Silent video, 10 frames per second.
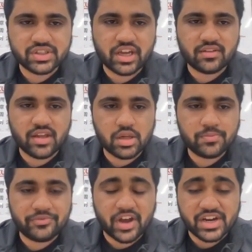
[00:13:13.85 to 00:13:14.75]
can help
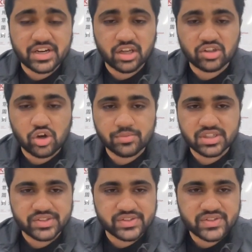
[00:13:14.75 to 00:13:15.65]
find
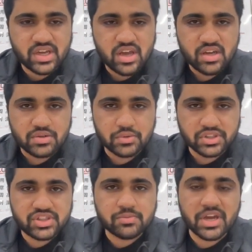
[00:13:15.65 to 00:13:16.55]
anomalies
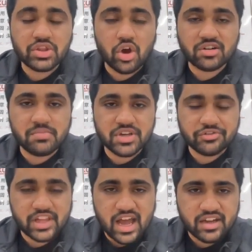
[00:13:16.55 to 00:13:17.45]
which may not be
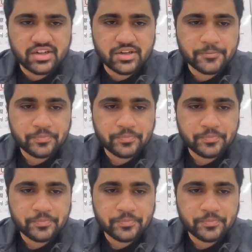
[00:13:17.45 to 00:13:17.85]
flagged,